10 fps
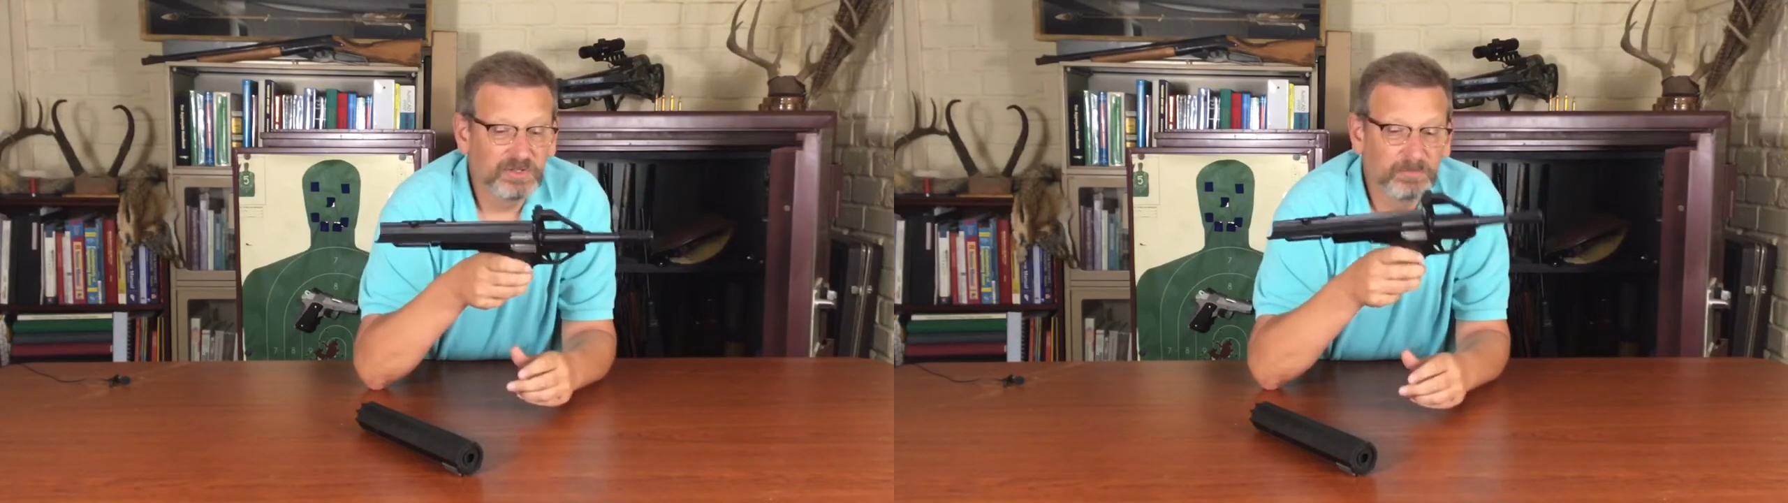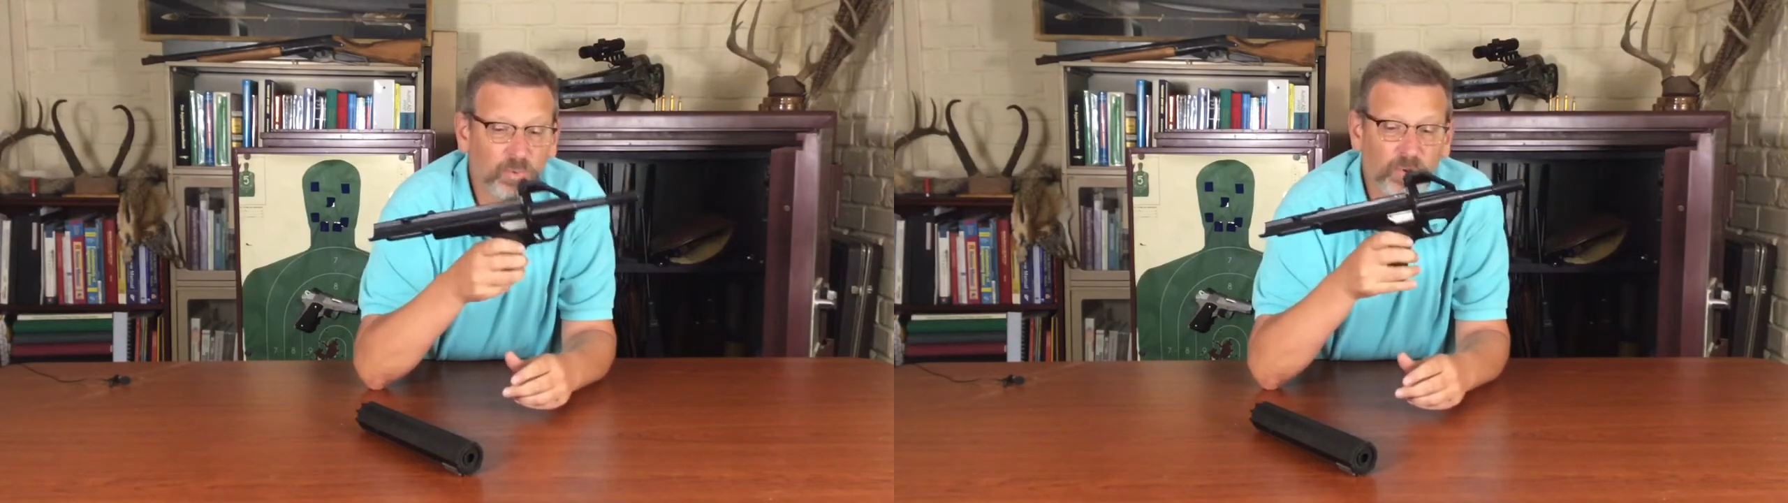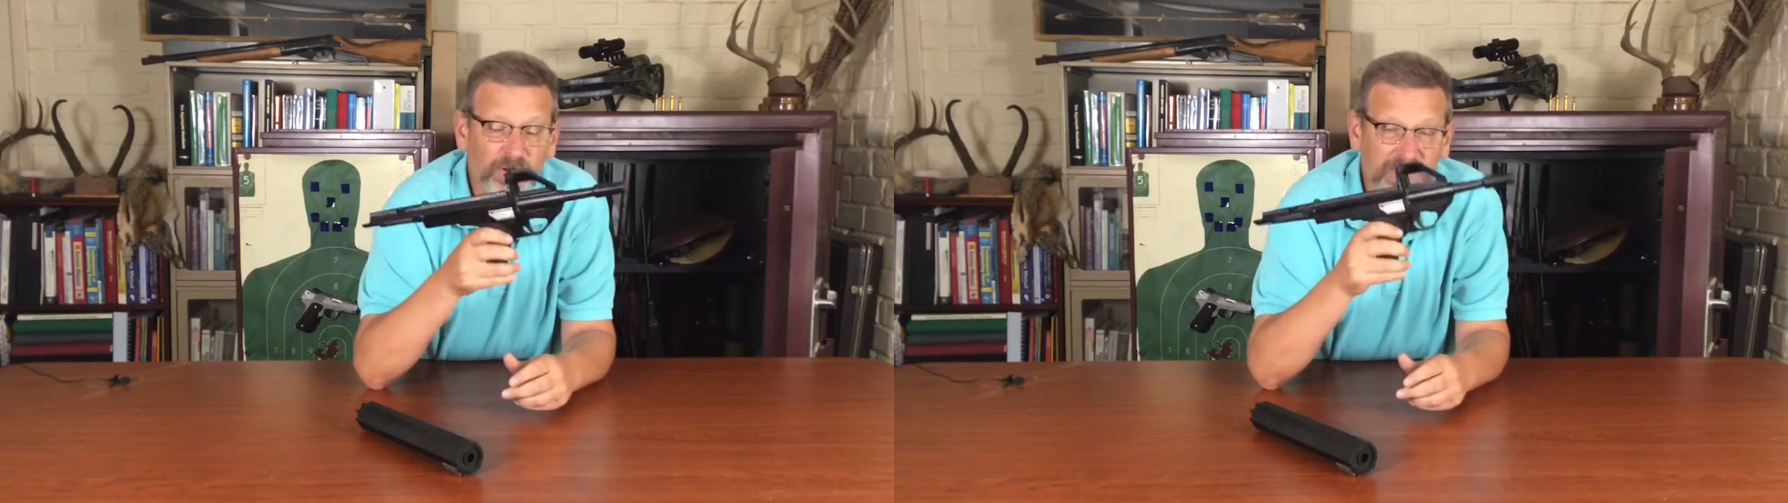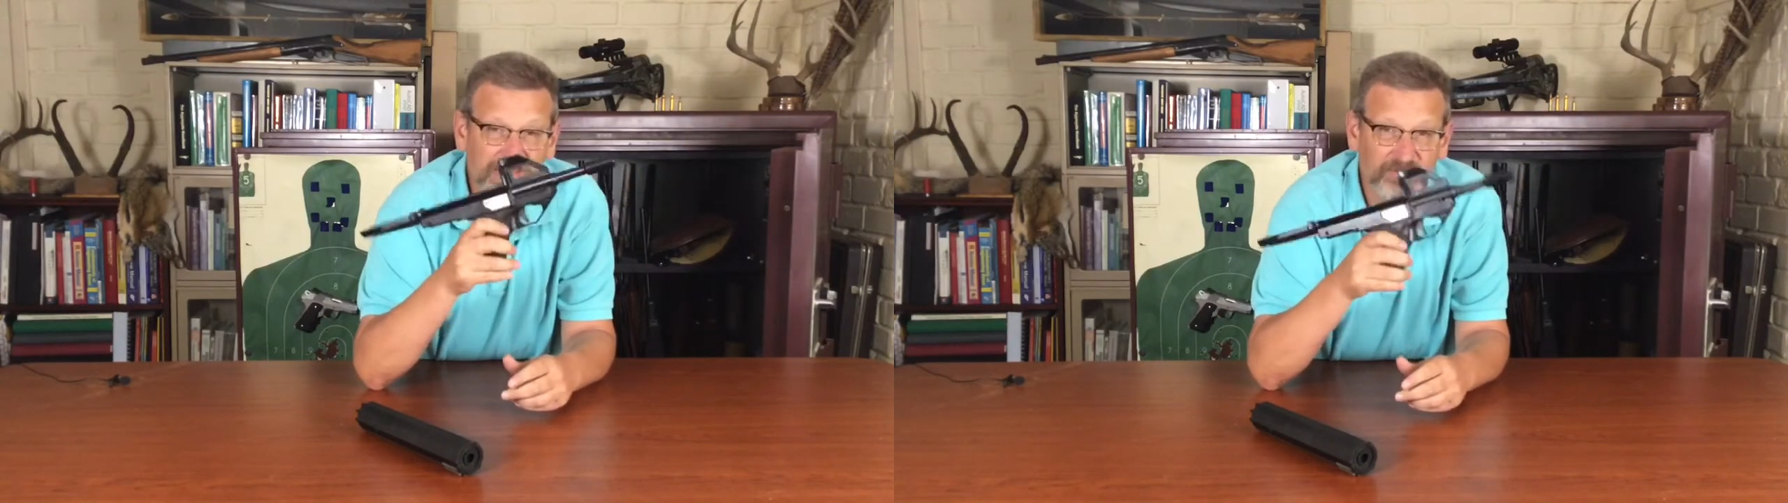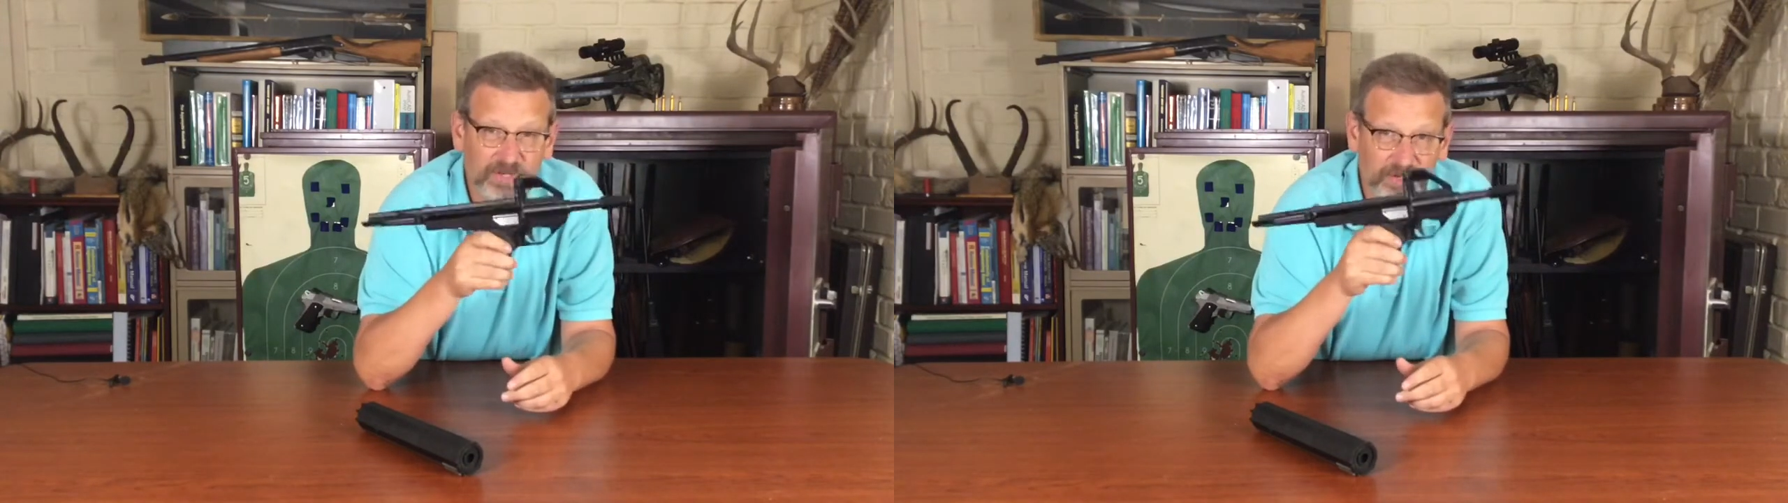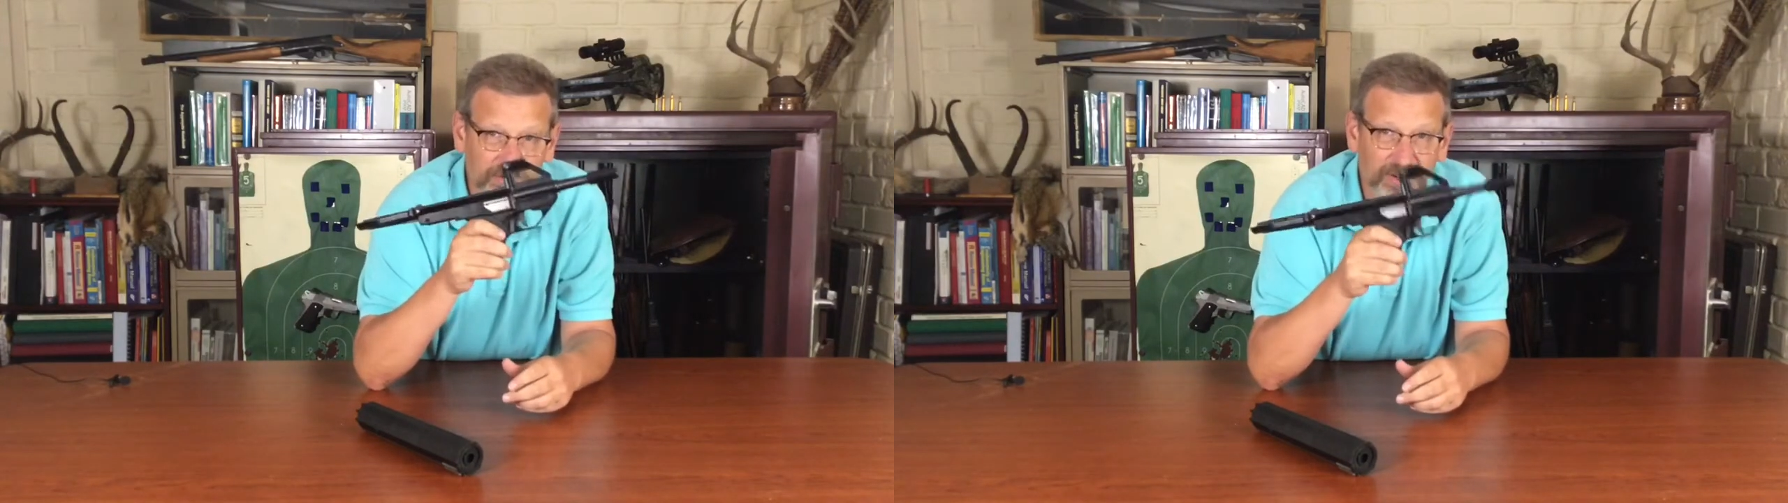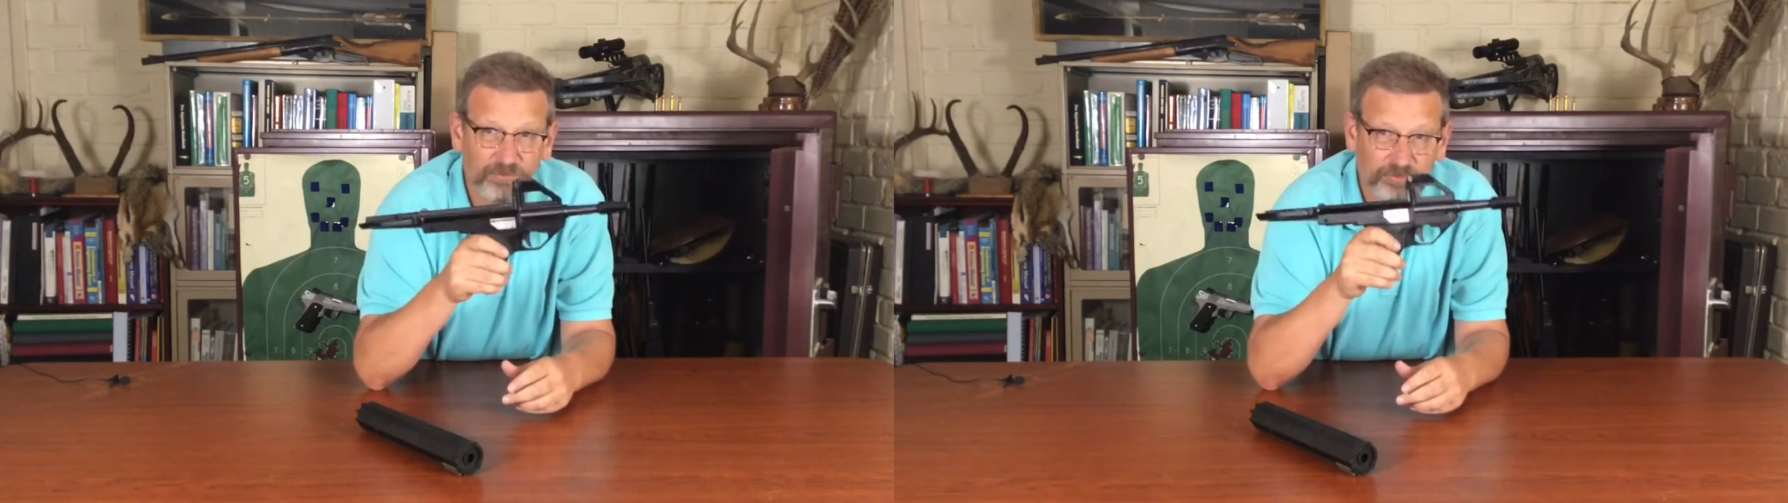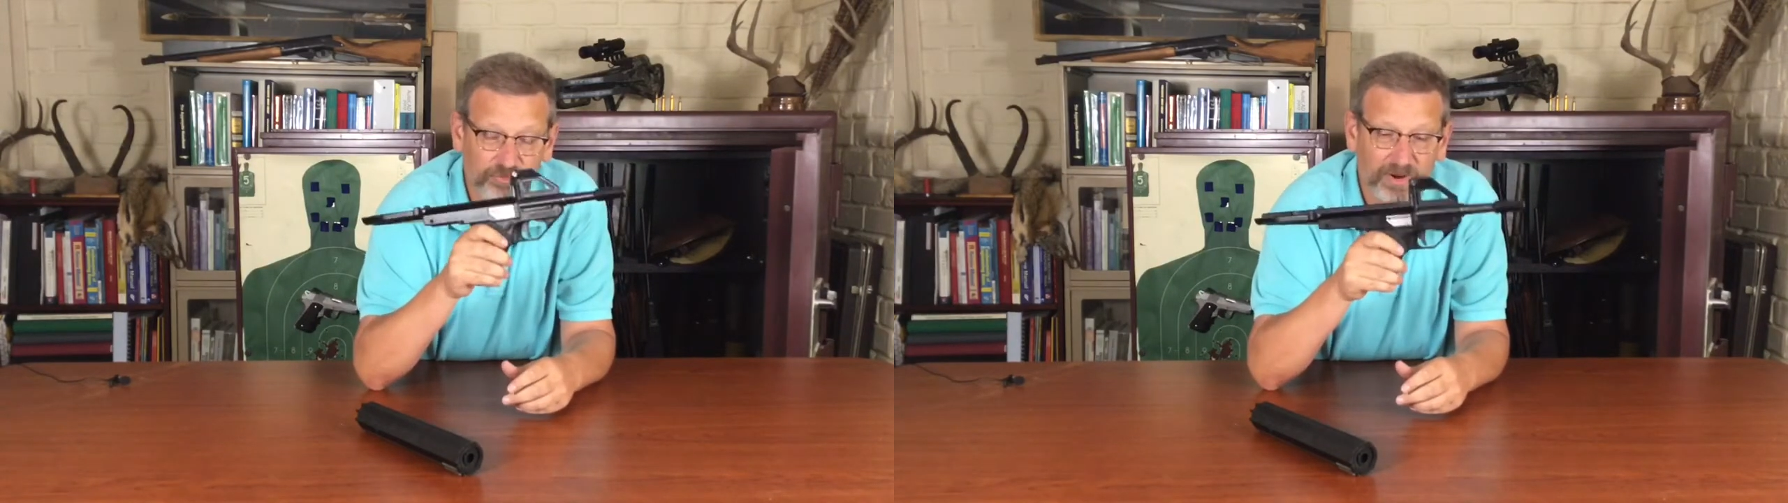but we're going to give it
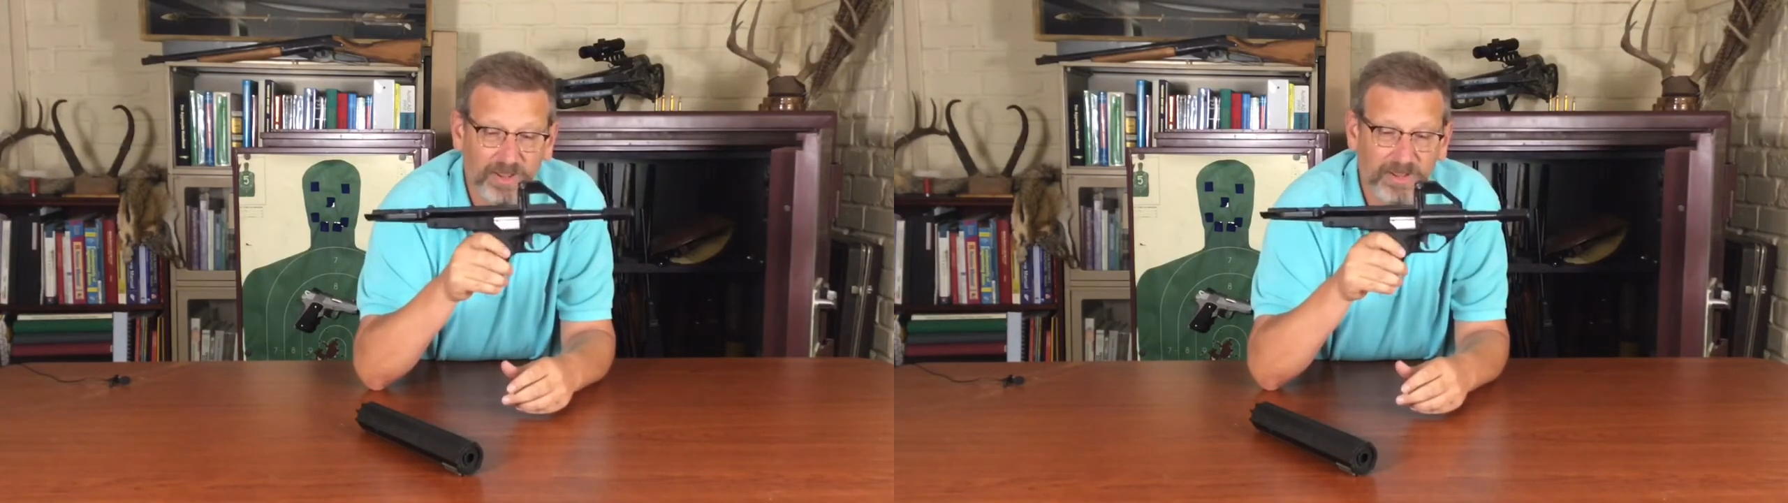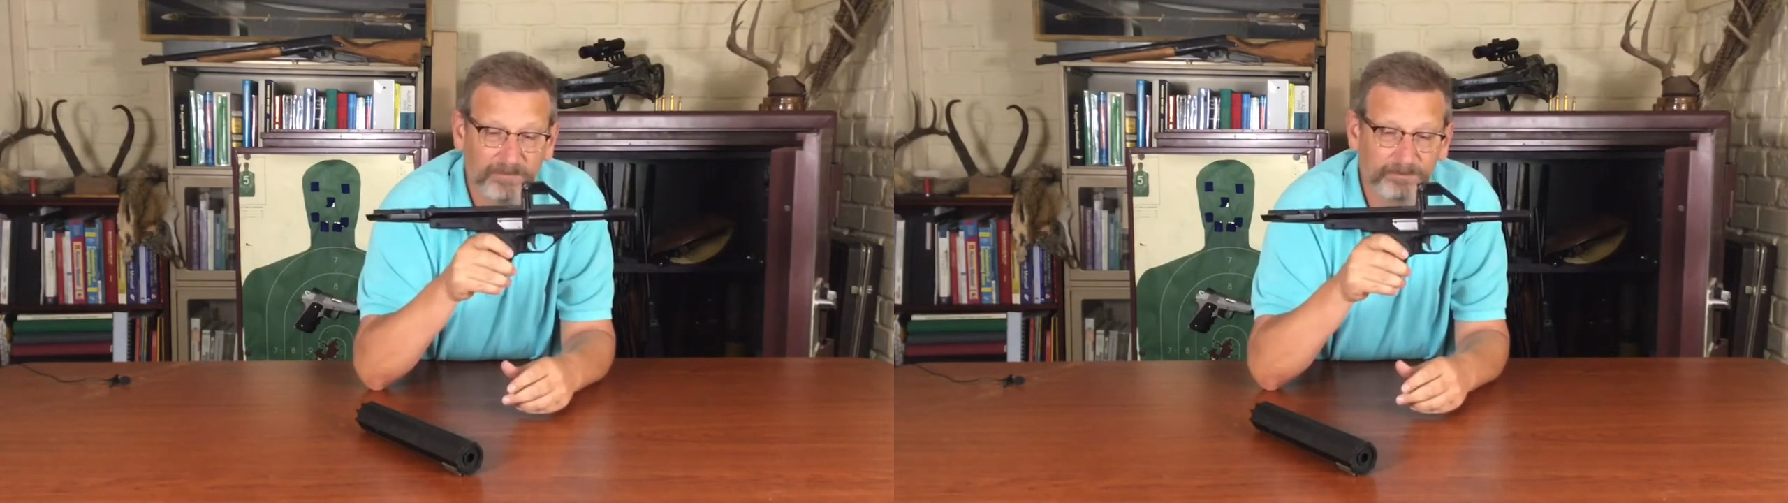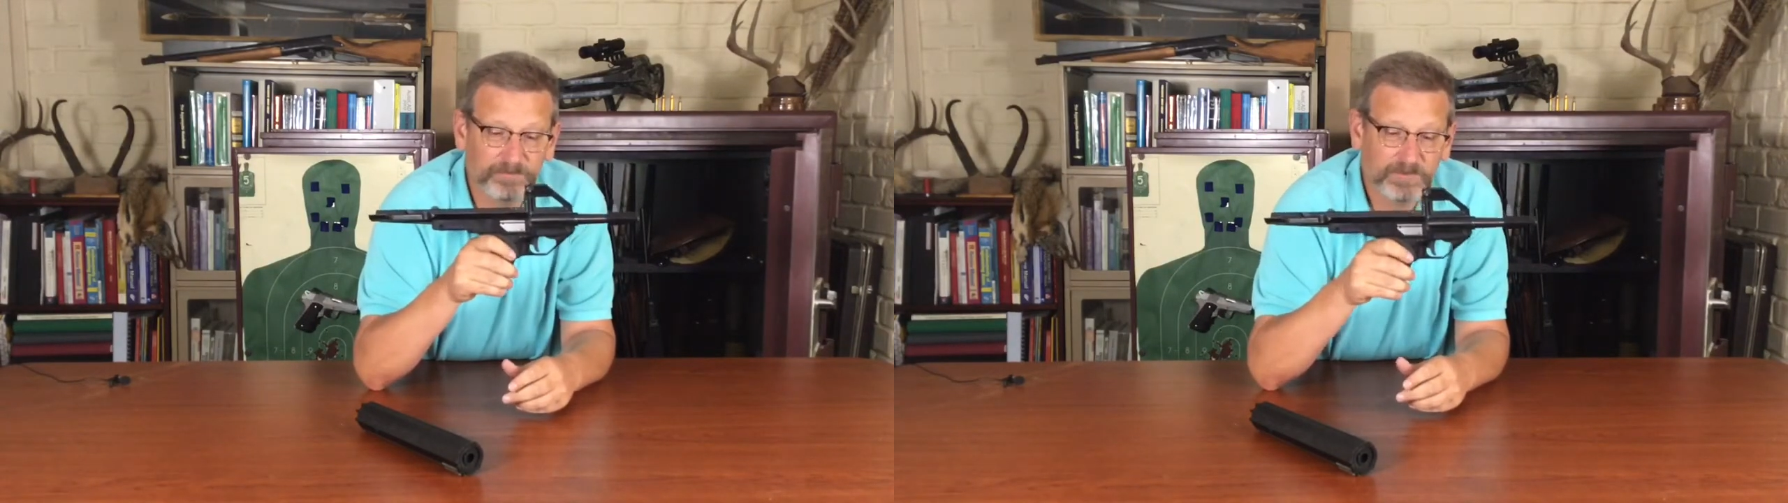another try.